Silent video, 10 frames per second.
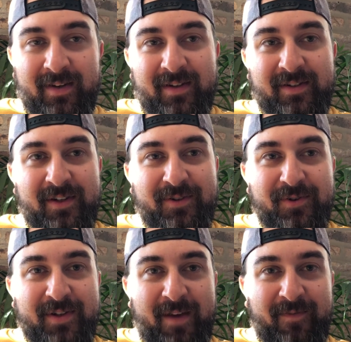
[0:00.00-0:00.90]
Sister
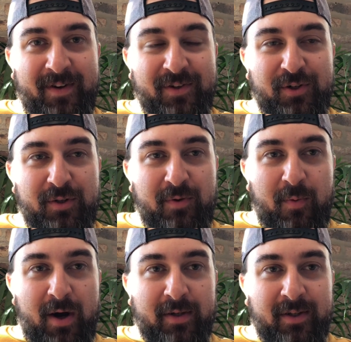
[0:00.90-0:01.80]
Stephanie, as soon as we
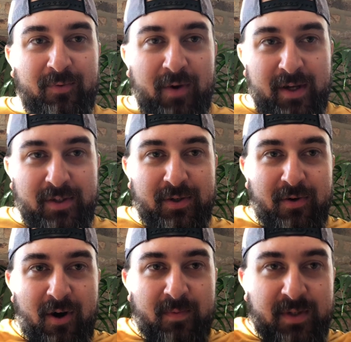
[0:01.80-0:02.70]
walked in, raises
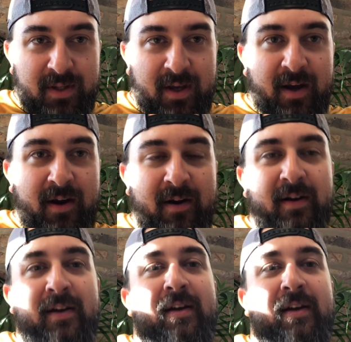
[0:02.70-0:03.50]
her arms in the air